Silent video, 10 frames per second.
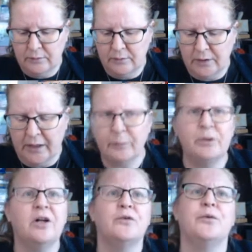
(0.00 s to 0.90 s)

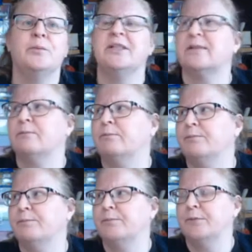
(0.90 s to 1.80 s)
Not from this
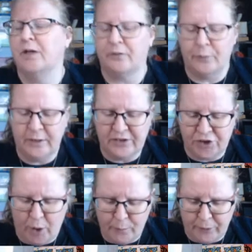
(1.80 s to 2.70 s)

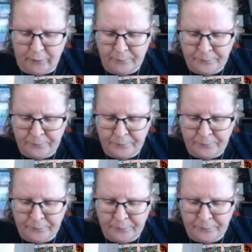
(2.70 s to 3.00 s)
shop though.